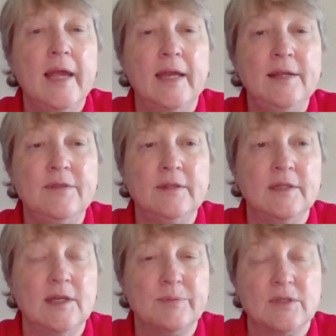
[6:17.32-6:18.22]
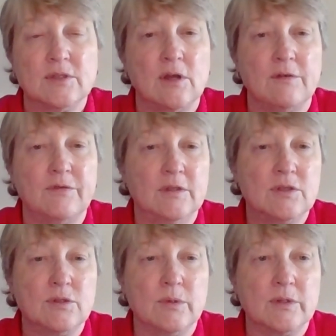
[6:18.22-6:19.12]
Anything that helps to soften the
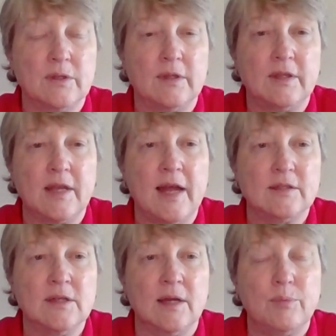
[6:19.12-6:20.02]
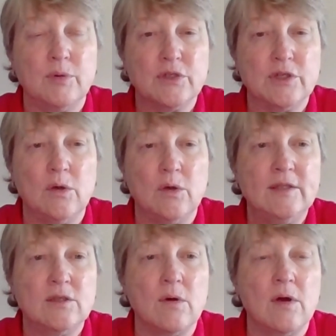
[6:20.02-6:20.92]
stool so that the cat's not pushing
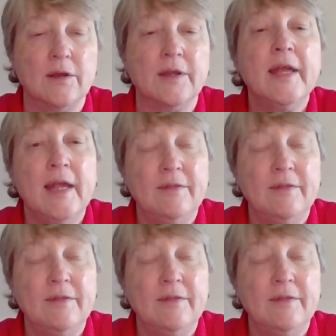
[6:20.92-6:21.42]
quite so hard.